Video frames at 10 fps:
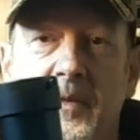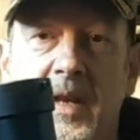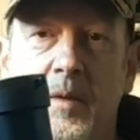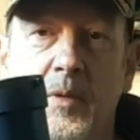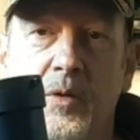
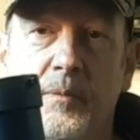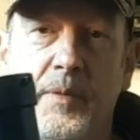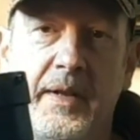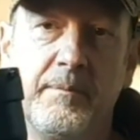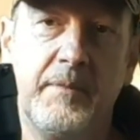10mm,
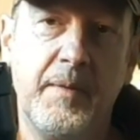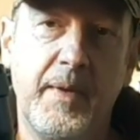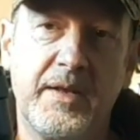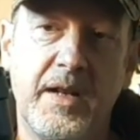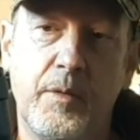but it
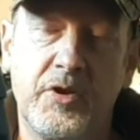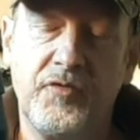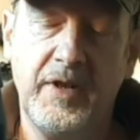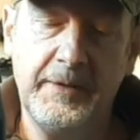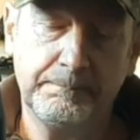makes no odds really.